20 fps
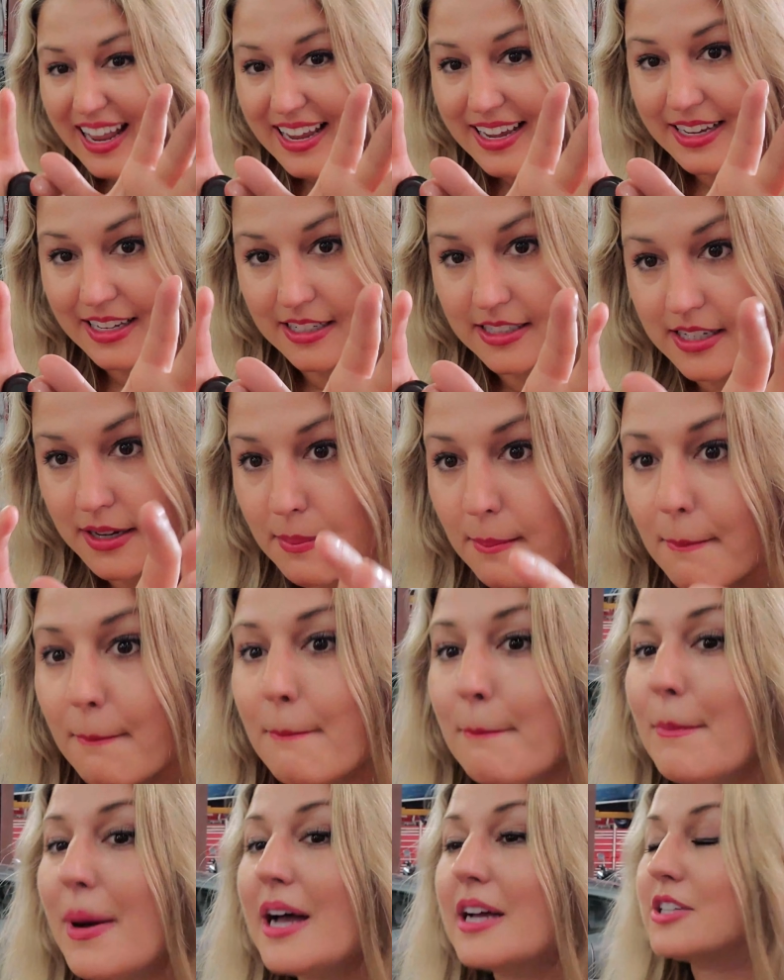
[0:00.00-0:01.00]
And
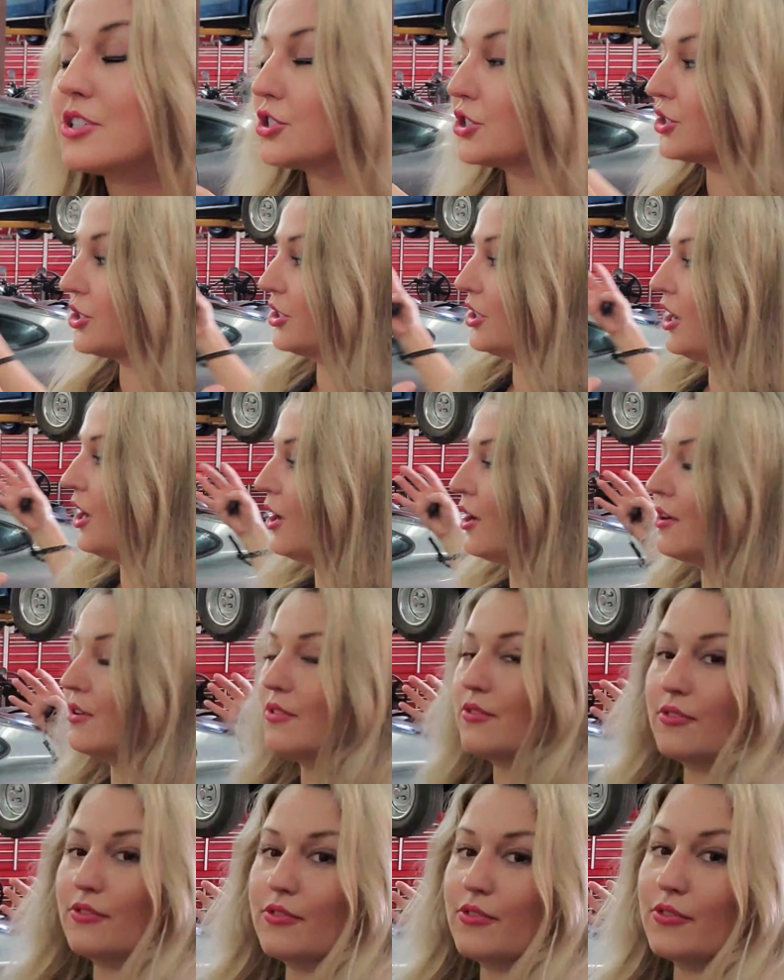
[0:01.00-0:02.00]
much
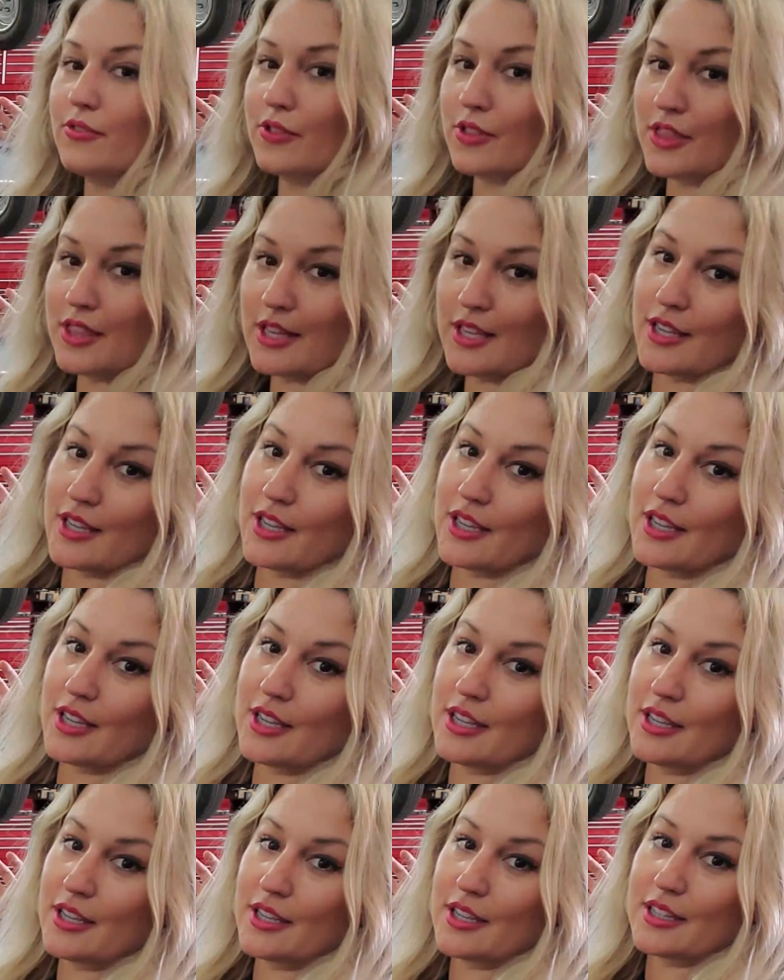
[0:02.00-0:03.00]
of
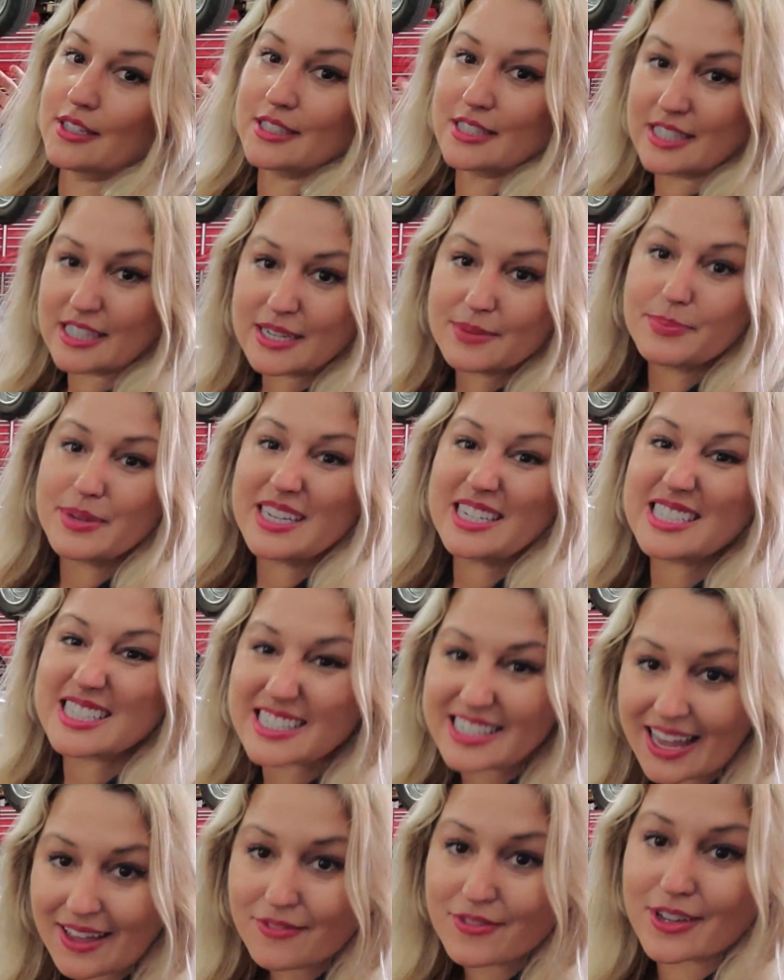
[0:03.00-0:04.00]
the
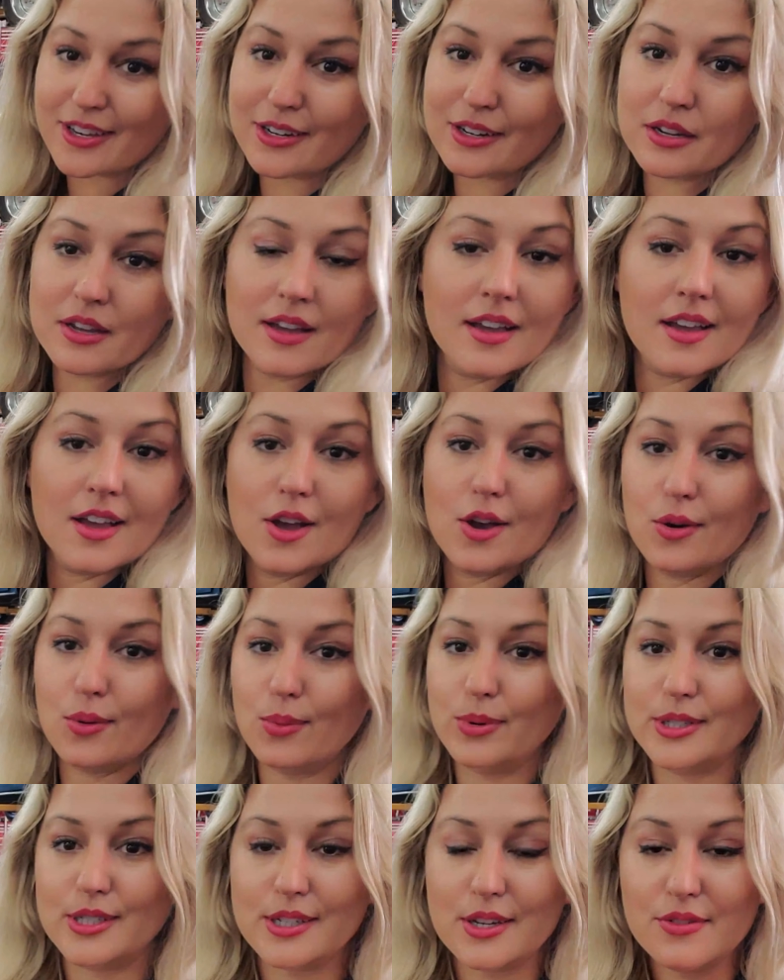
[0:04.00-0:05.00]
DB7
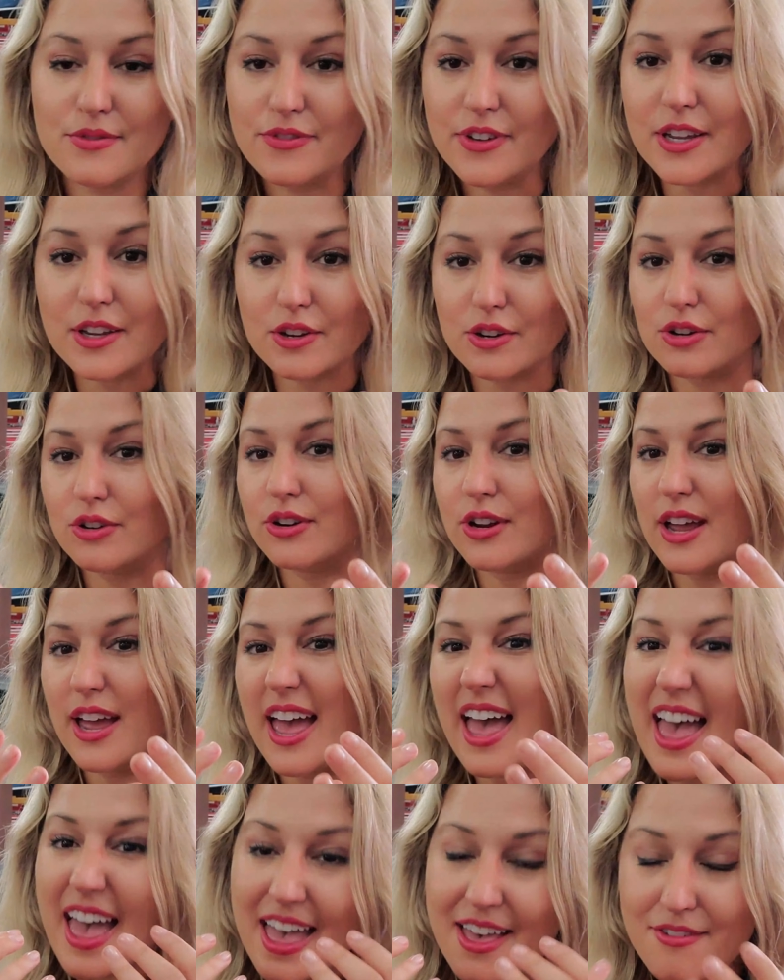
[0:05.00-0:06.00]
was configured
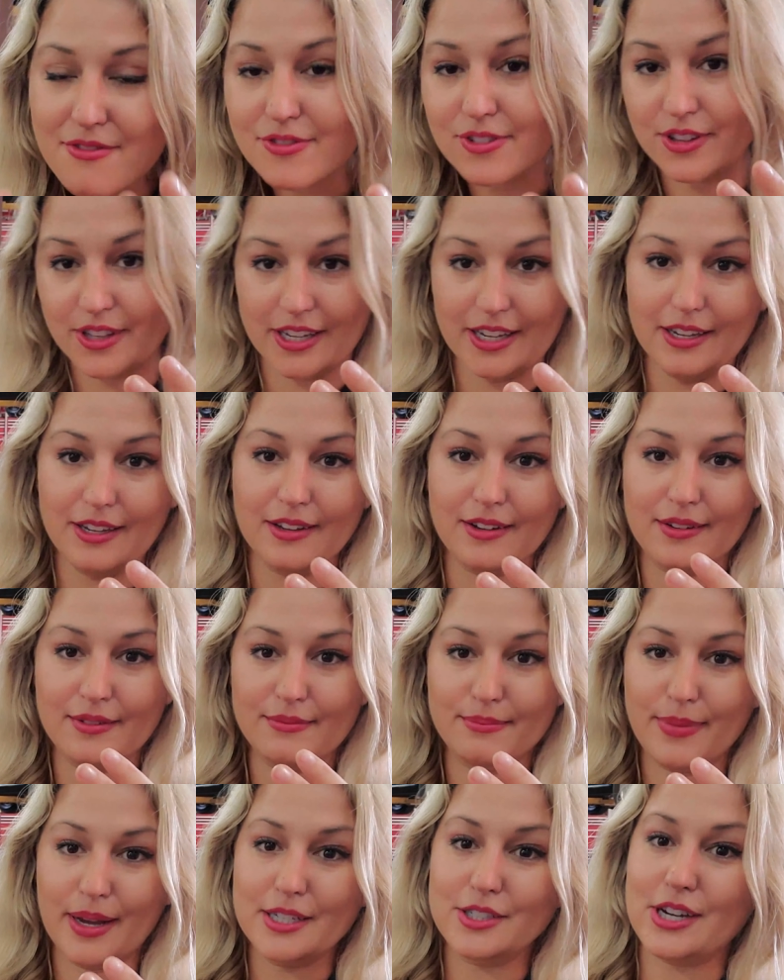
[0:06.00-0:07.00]
heavily
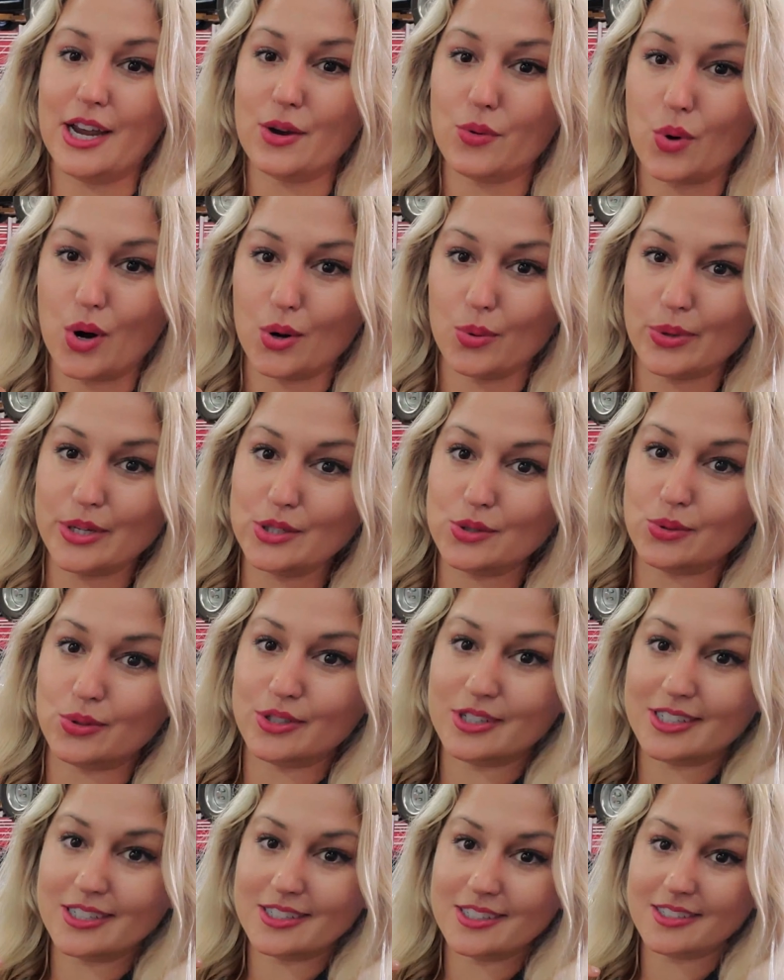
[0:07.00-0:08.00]
by Jaguar
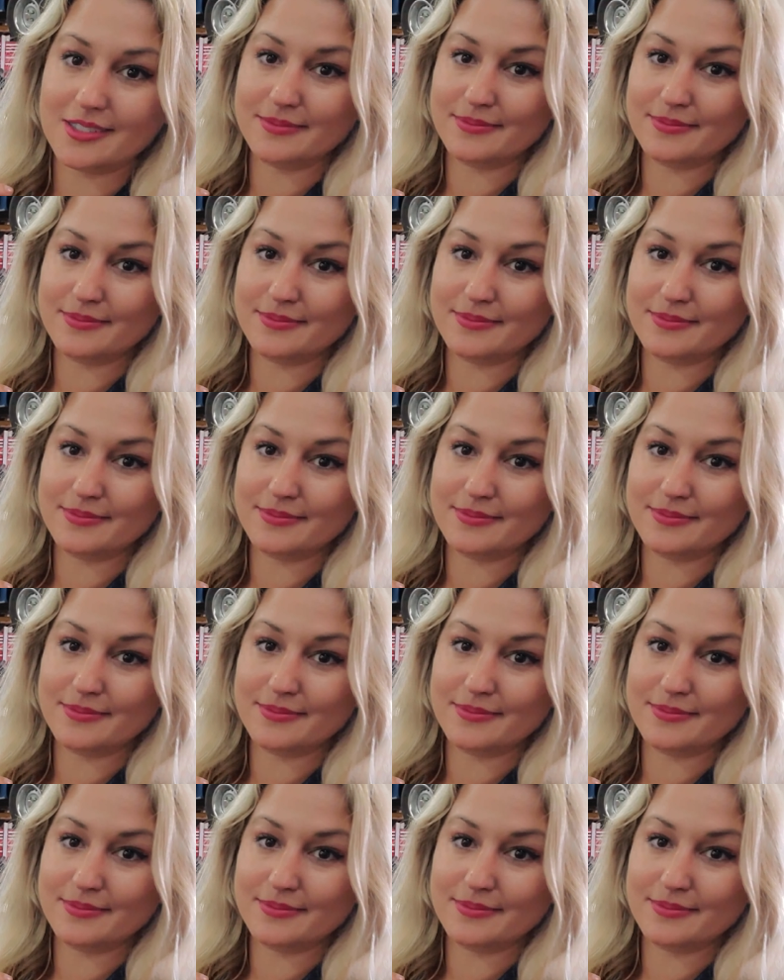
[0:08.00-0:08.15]
Resources.